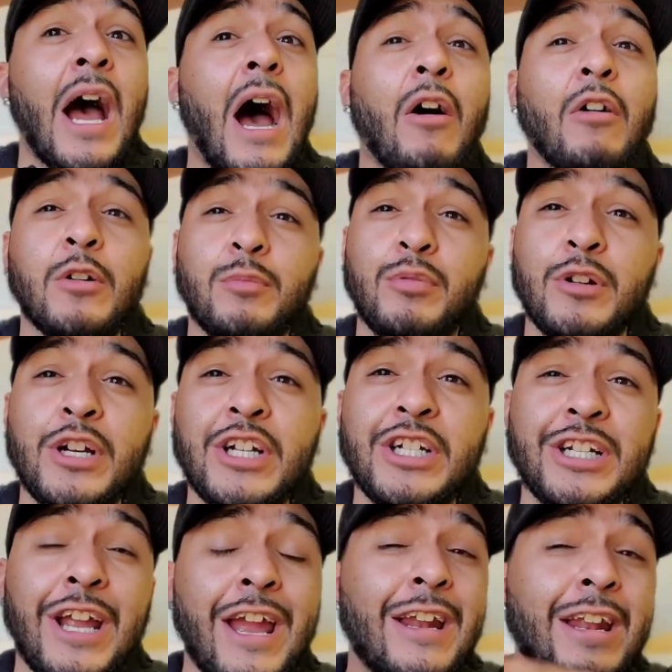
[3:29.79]
I would
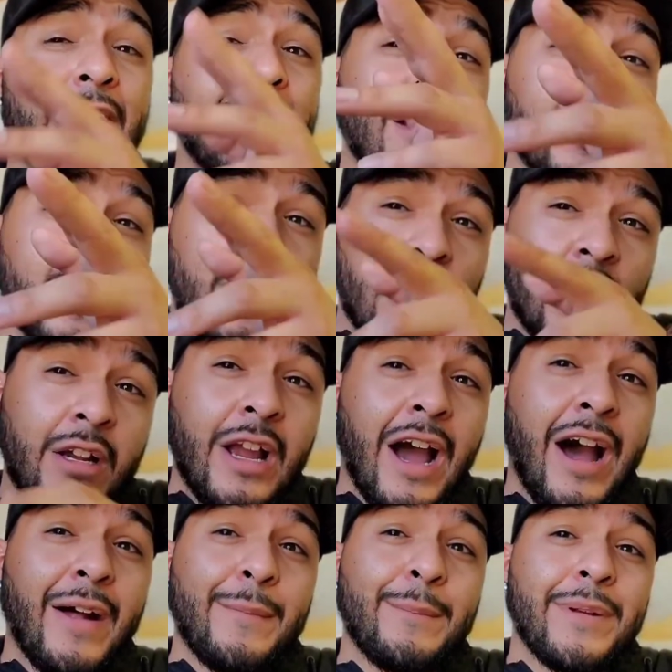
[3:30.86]
appreciate it.
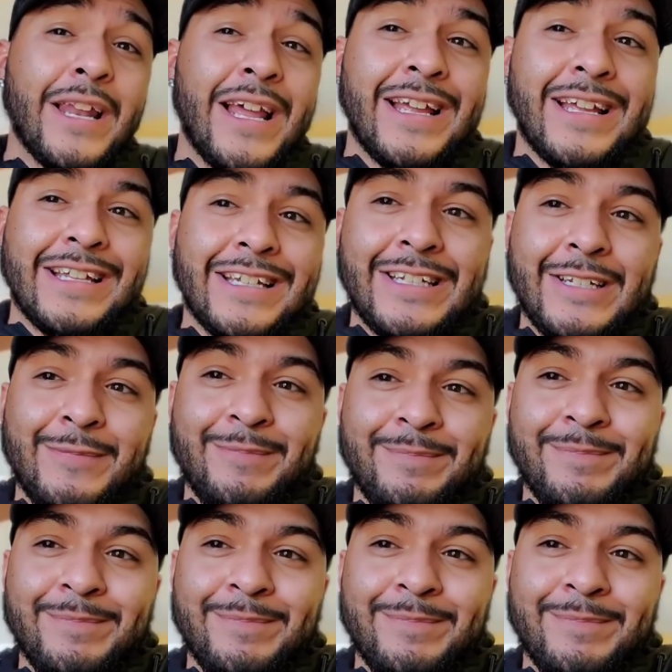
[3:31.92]
God bless.